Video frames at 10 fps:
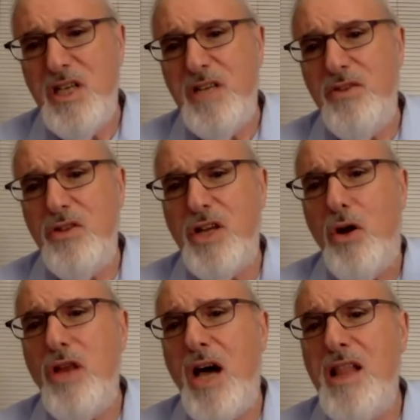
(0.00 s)
If you look at all
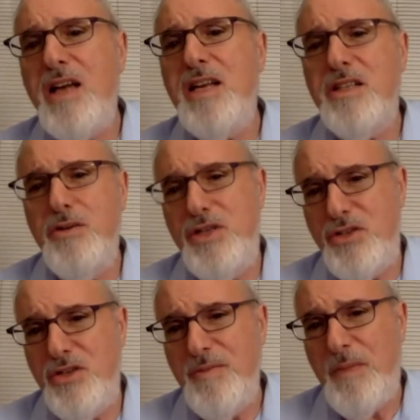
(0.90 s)
the halakhic
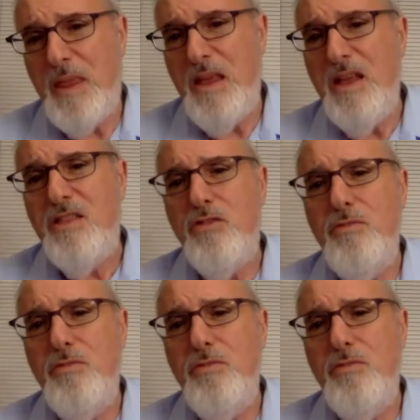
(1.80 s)
literature, the